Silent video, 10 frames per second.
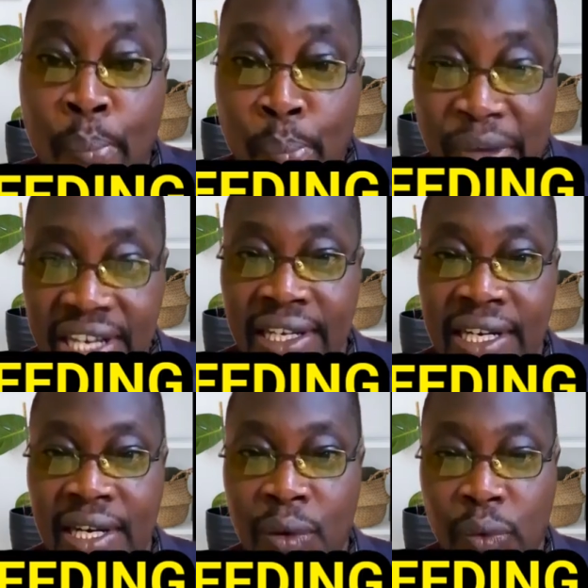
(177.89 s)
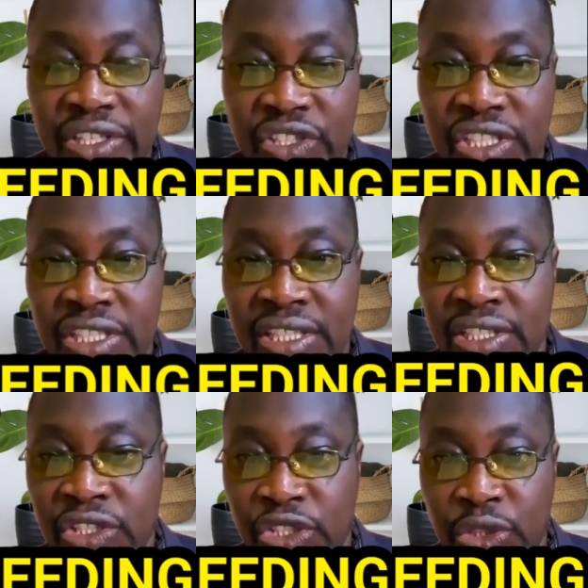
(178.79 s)
milk which
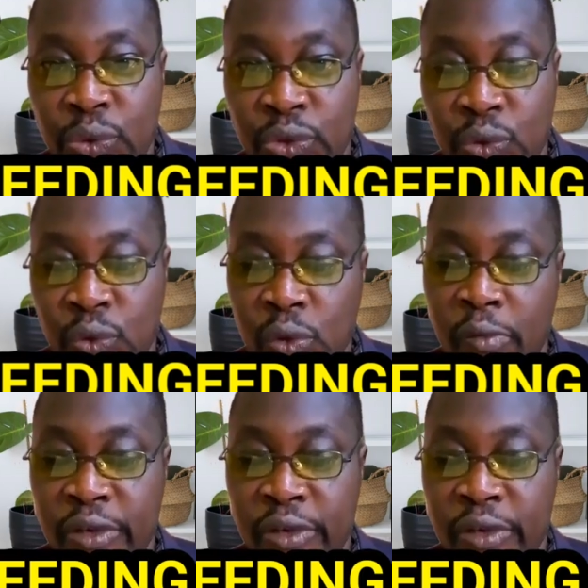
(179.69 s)
is due to